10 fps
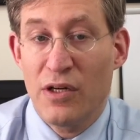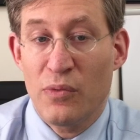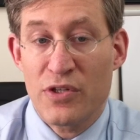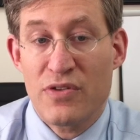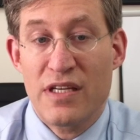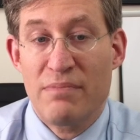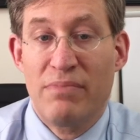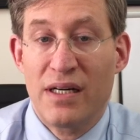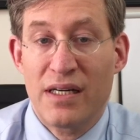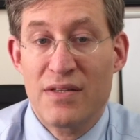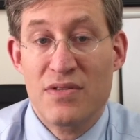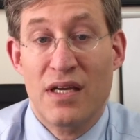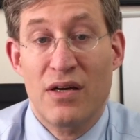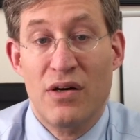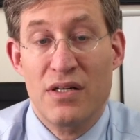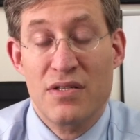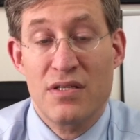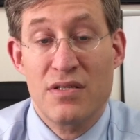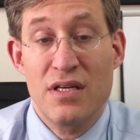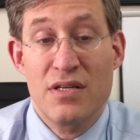which then binds and
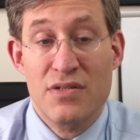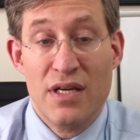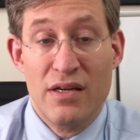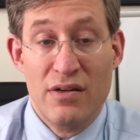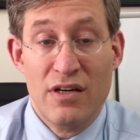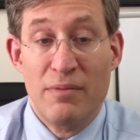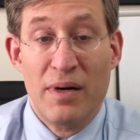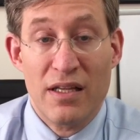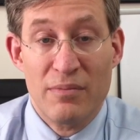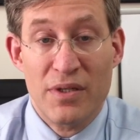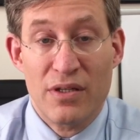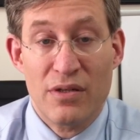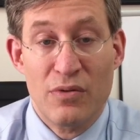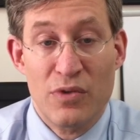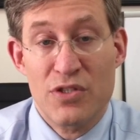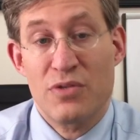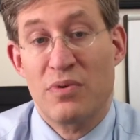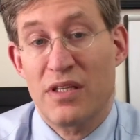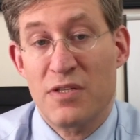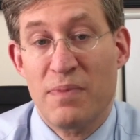causes cyanocobalamin, which is
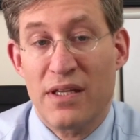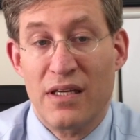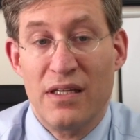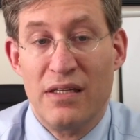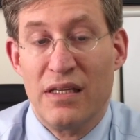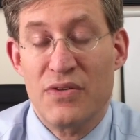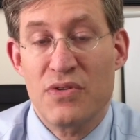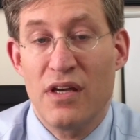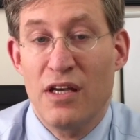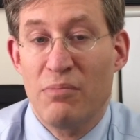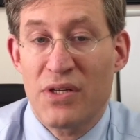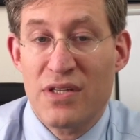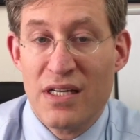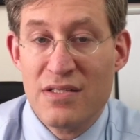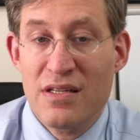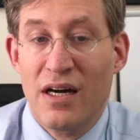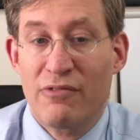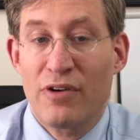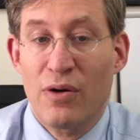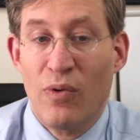released by the kidneys, but does
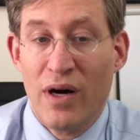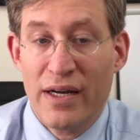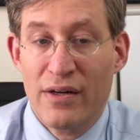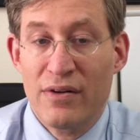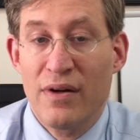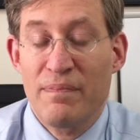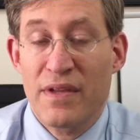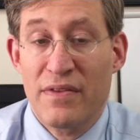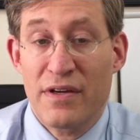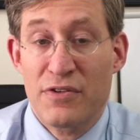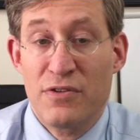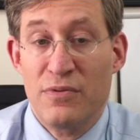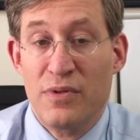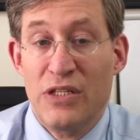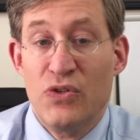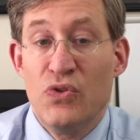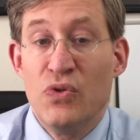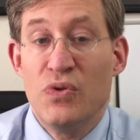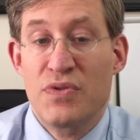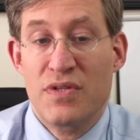not require there to
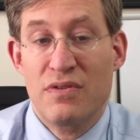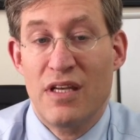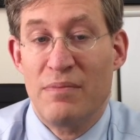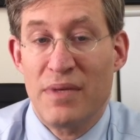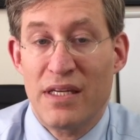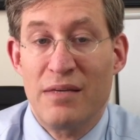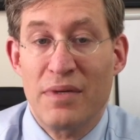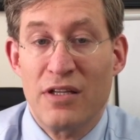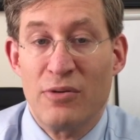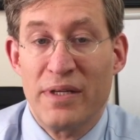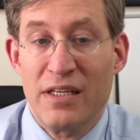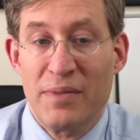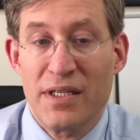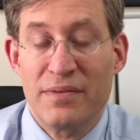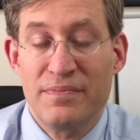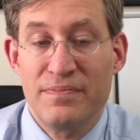induce a methemoglobinemia.